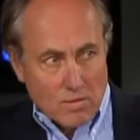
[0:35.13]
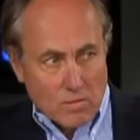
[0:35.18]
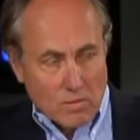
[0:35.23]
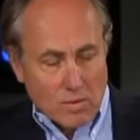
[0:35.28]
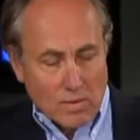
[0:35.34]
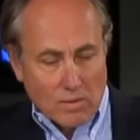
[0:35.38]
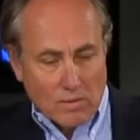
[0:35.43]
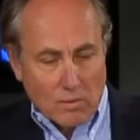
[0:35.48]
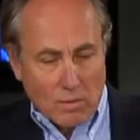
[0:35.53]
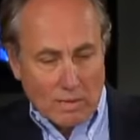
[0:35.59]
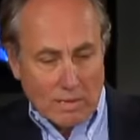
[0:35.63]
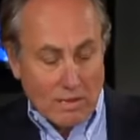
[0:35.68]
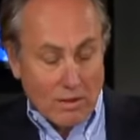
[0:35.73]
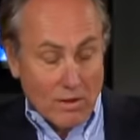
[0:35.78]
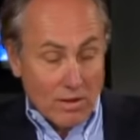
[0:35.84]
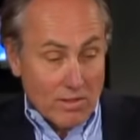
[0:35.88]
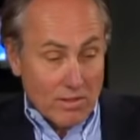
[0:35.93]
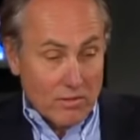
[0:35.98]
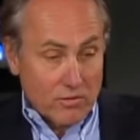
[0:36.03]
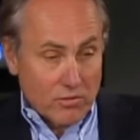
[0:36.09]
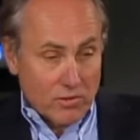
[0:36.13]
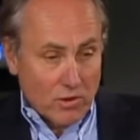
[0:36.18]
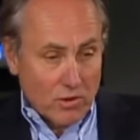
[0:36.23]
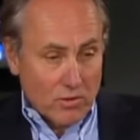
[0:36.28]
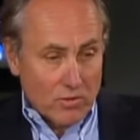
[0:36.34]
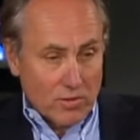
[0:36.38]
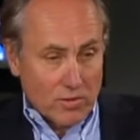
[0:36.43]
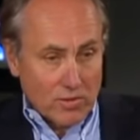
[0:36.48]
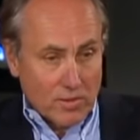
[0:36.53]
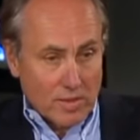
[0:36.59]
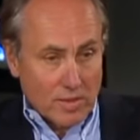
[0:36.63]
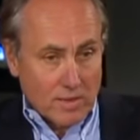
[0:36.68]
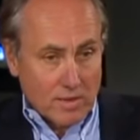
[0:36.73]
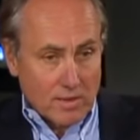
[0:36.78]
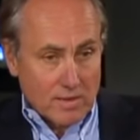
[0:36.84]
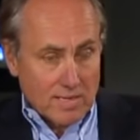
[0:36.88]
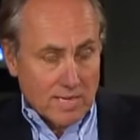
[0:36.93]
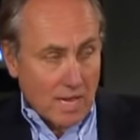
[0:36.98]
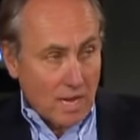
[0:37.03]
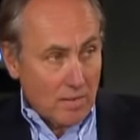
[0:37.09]
Well, well, clearly this shows that
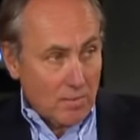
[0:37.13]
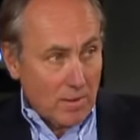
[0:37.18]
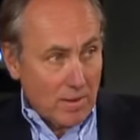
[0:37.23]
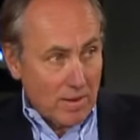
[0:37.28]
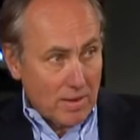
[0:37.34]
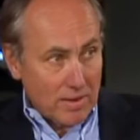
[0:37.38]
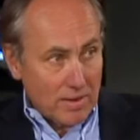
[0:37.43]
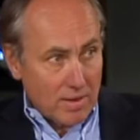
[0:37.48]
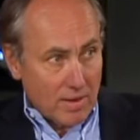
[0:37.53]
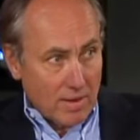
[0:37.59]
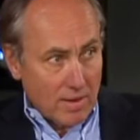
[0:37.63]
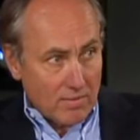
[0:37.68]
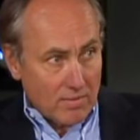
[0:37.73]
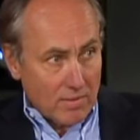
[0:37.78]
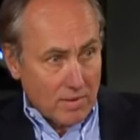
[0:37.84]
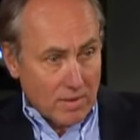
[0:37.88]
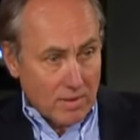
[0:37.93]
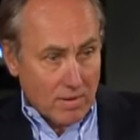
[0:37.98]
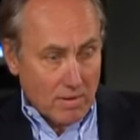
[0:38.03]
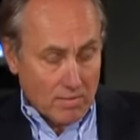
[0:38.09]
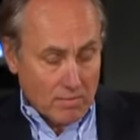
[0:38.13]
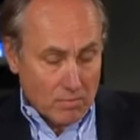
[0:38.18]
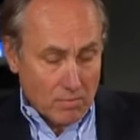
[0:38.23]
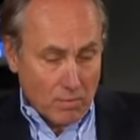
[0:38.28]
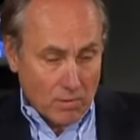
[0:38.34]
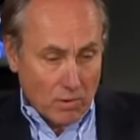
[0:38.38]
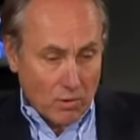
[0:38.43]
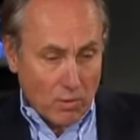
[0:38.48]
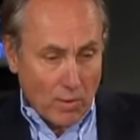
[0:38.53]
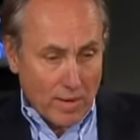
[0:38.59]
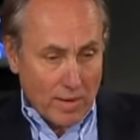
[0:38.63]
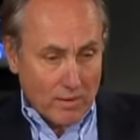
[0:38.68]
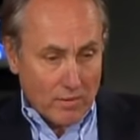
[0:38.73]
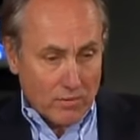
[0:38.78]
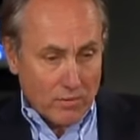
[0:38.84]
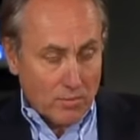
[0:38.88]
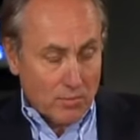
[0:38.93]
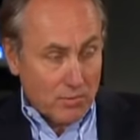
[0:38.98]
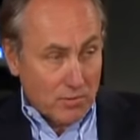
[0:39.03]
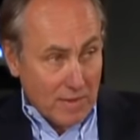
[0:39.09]
the Taliban have a, a, quite a
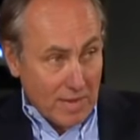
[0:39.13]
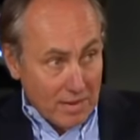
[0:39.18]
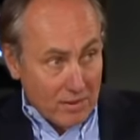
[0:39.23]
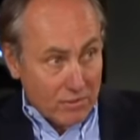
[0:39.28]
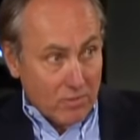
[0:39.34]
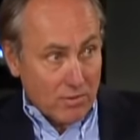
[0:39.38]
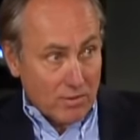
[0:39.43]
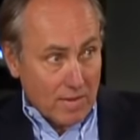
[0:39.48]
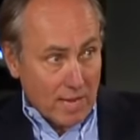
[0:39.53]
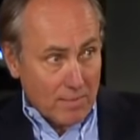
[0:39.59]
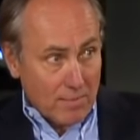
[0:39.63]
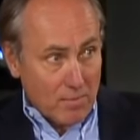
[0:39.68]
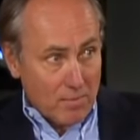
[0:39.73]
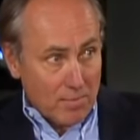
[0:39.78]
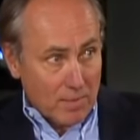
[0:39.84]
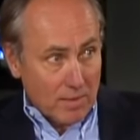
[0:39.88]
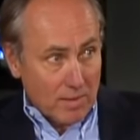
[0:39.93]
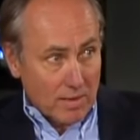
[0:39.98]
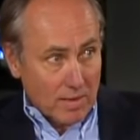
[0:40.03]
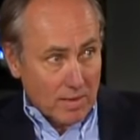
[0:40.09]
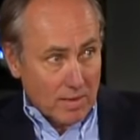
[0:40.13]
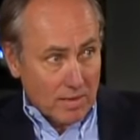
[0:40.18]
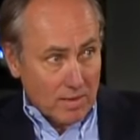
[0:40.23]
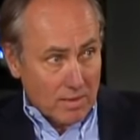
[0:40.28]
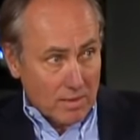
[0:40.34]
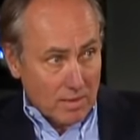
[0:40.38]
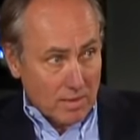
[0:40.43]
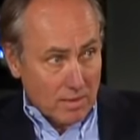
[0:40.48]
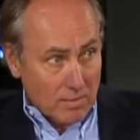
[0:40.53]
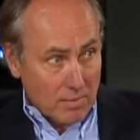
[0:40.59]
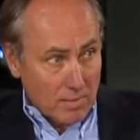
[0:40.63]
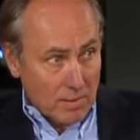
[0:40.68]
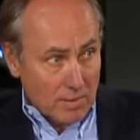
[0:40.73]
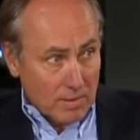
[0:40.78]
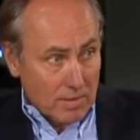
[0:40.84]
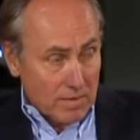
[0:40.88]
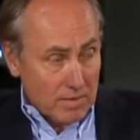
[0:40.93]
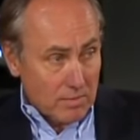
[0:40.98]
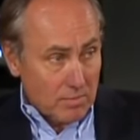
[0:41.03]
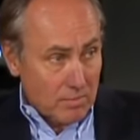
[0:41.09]
substantial capability and the
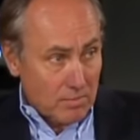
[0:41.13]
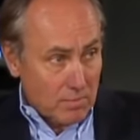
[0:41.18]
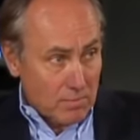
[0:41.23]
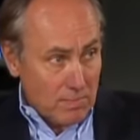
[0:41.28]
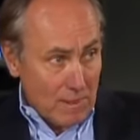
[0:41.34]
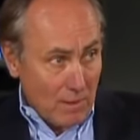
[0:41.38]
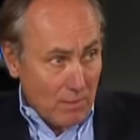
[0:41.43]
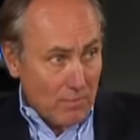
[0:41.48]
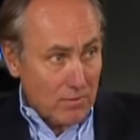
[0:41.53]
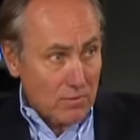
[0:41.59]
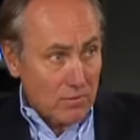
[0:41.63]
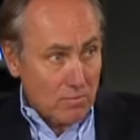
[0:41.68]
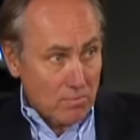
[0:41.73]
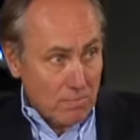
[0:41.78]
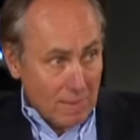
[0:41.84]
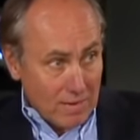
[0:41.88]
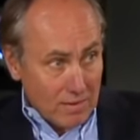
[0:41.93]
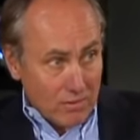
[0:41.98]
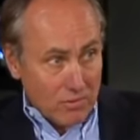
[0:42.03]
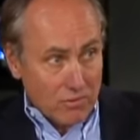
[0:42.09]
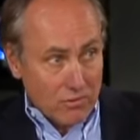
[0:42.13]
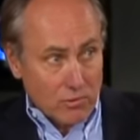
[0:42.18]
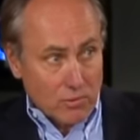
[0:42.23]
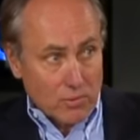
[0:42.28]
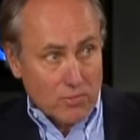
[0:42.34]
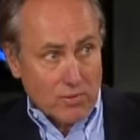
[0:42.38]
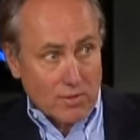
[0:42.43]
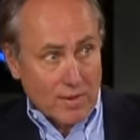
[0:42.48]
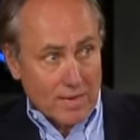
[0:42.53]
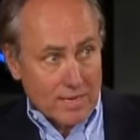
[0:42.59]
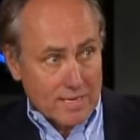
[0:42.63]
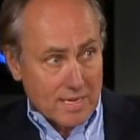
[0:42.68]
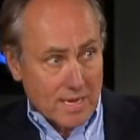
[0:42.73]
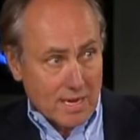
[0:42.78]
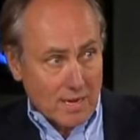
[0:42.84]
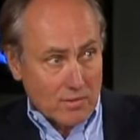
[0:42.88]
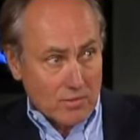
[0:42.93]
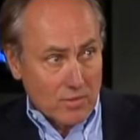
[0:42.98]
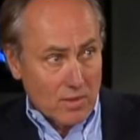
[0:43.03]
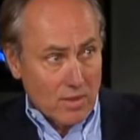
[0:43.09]
ability to mount these major suicide
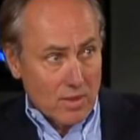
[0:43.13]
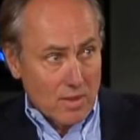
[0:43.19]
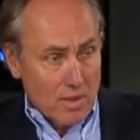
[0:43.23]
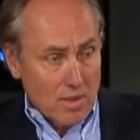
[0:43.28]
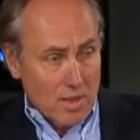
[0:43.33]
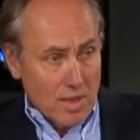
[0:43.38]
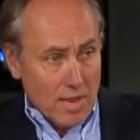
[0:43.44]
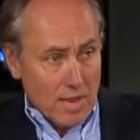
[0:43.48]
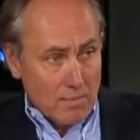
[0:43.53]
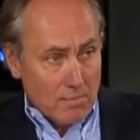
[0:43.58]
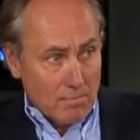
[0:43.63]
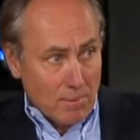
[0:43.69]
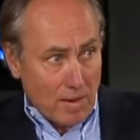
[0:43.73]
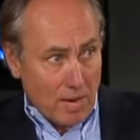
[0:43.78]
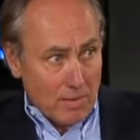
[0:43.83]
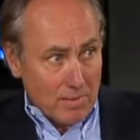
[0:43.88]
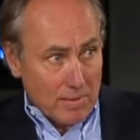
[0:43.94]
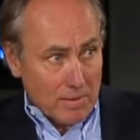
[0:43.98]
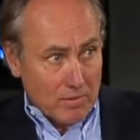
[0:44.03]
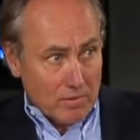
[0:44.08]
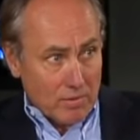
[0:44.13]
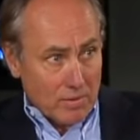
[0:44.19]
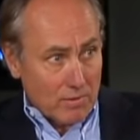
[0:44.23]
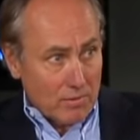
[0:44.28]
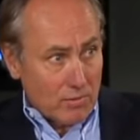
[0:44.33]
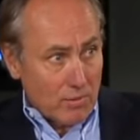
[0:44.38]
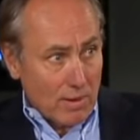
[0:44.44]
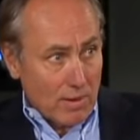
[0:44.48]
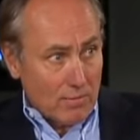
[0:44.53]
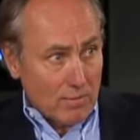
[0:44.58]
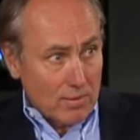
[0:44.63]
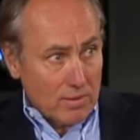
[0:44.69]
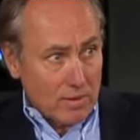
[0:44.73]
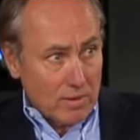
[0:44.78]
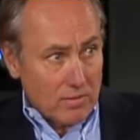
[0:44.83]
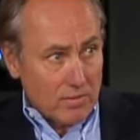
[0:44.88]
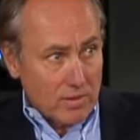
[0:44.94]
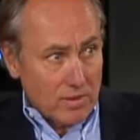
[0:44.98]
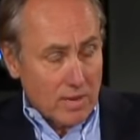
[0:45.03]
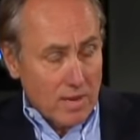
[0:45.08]
attacks and bombings uh, throughout the
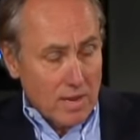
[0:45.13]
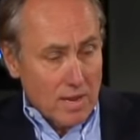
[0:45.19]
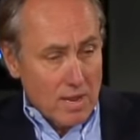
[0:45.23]
country.